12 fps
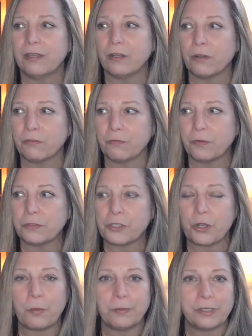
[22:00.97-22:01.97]
her first
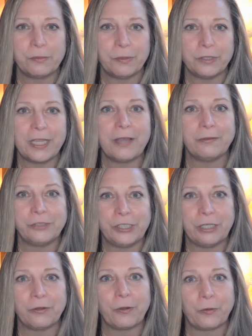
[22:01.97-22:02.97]
home was a motel, and
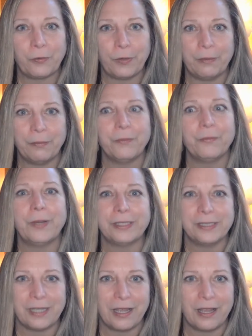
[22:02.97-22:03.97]
her crib
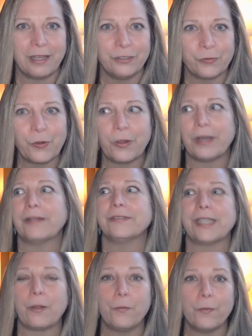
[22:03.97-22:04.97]
was a drawer, and I
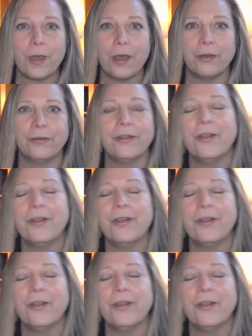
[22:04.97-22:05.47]
was like, whoa,